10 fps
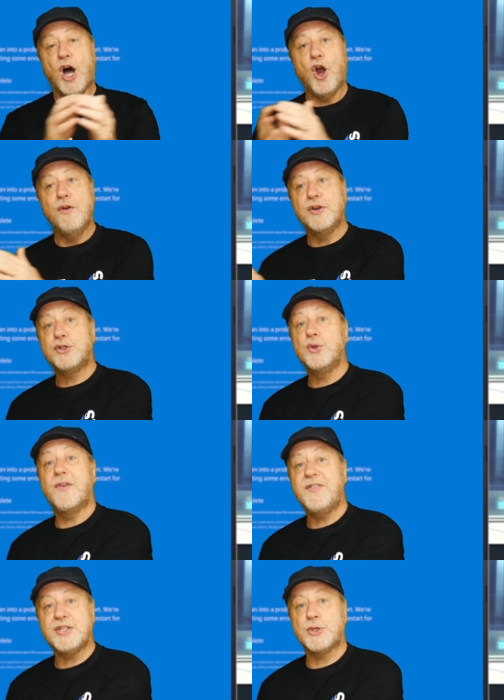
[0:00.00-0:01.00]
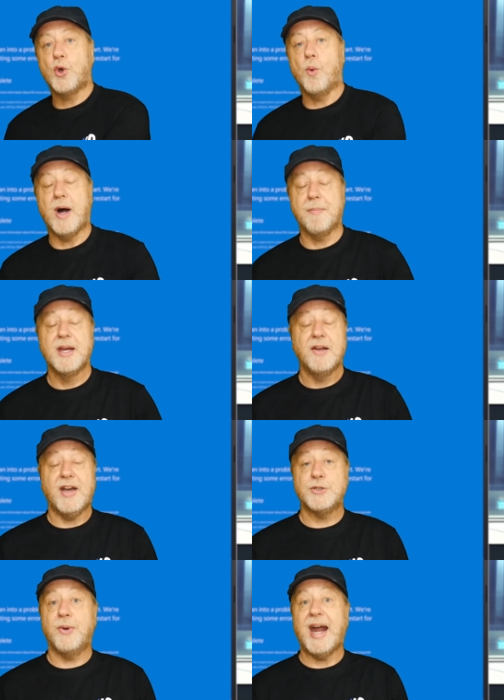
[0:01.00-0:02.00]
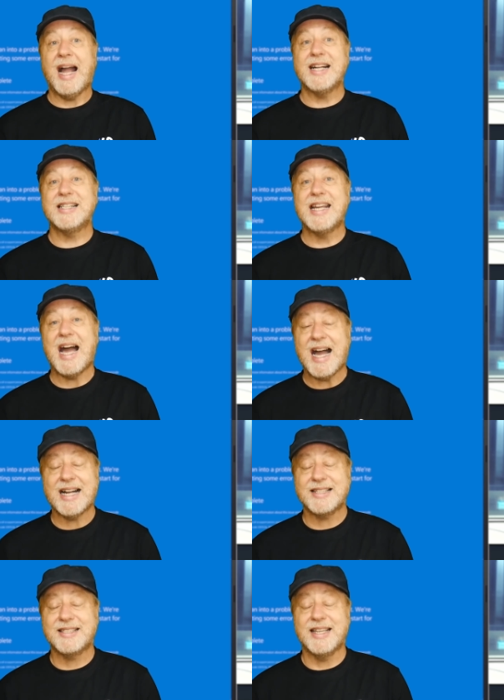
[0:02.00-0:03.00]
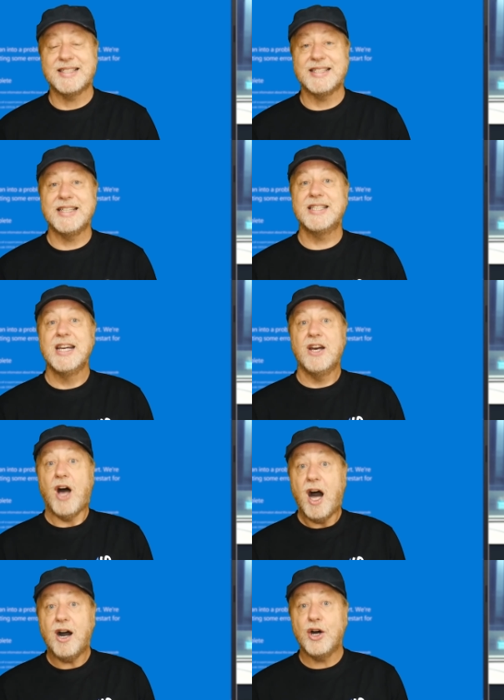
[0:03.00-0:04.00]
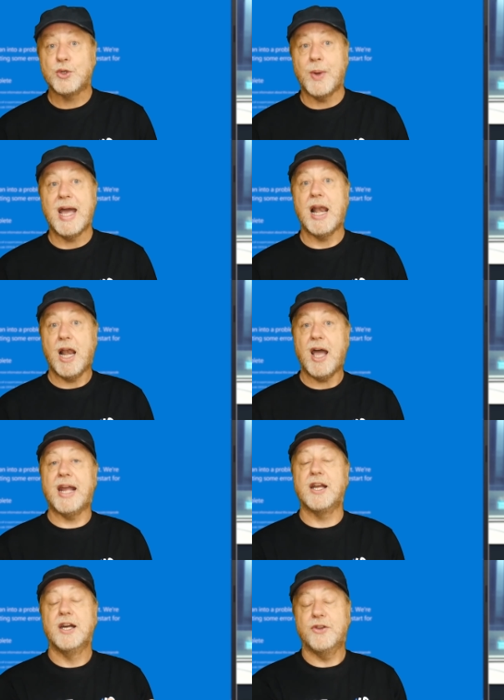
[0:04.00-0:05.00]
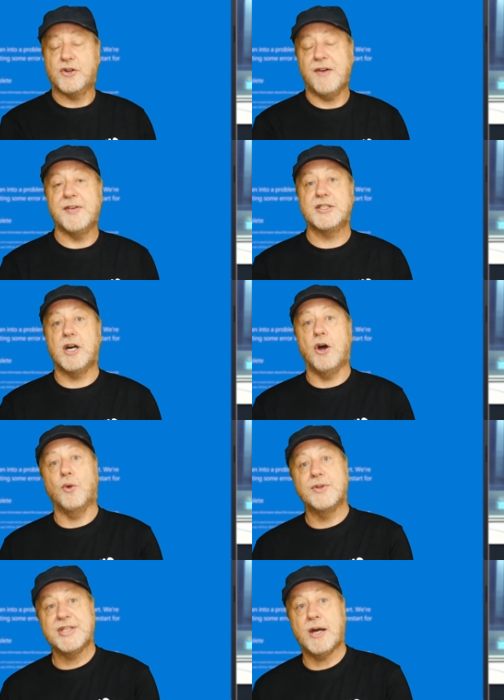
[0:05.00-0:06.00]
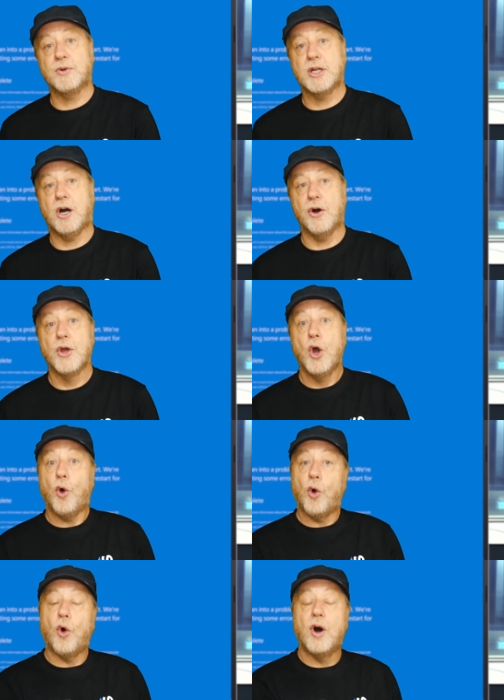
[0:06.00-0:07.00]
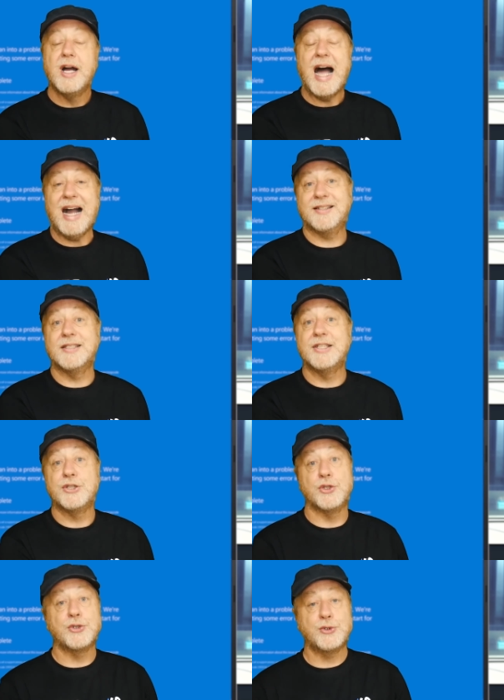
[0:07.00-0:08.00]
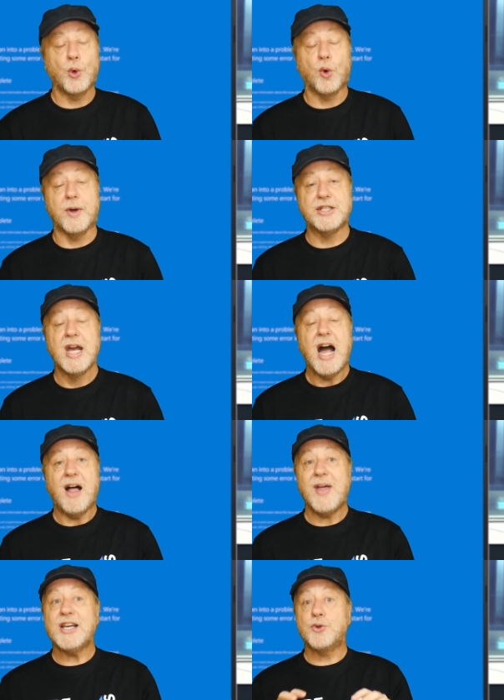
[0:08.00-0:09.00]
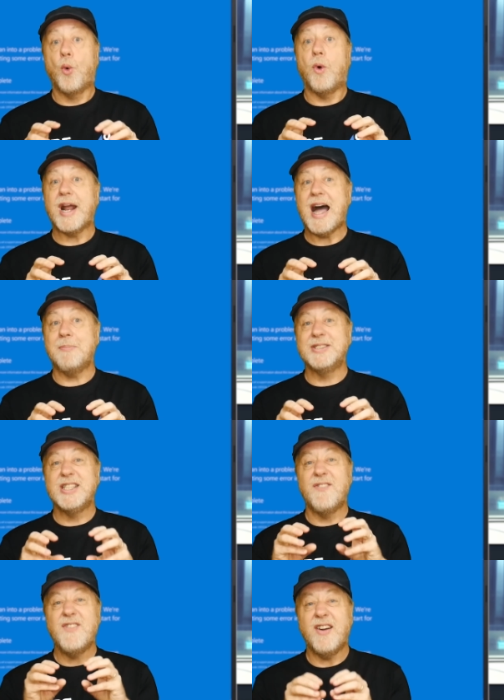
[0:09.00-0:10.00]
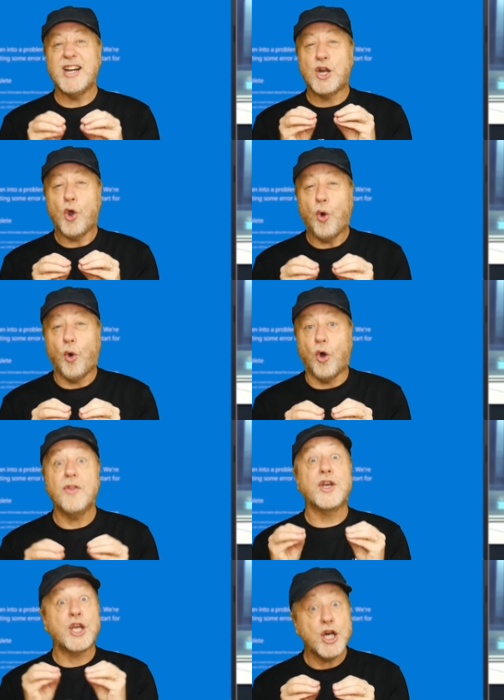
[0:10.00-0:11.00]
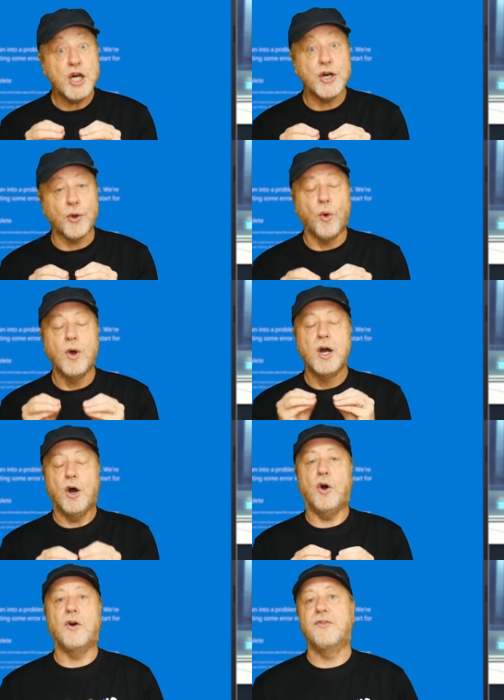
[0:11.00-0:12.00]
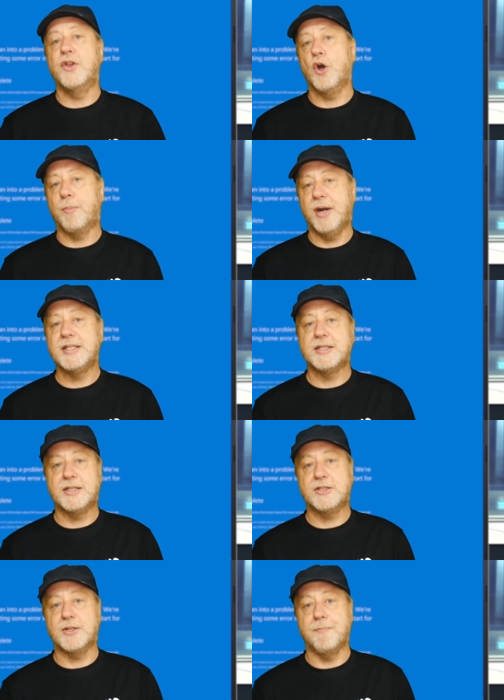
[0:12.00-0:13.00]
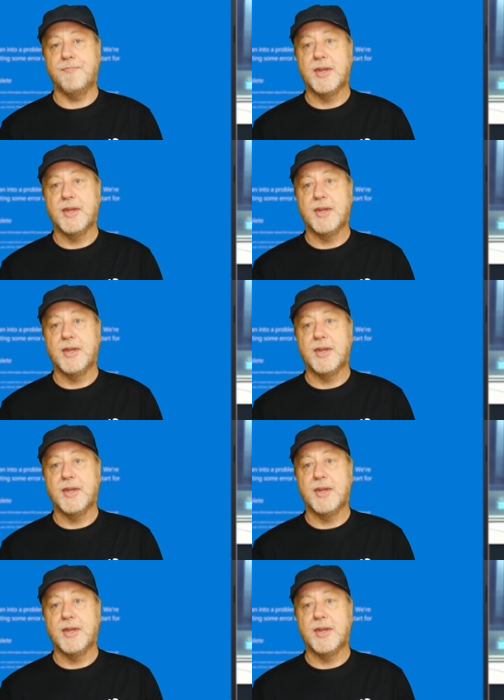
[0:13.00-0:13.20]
over to the physical one. That's where it actually accesses hardware like the graphics card or the sound card, or accesses the storage. And that's all what happens in the very core, the kernel of the operating system.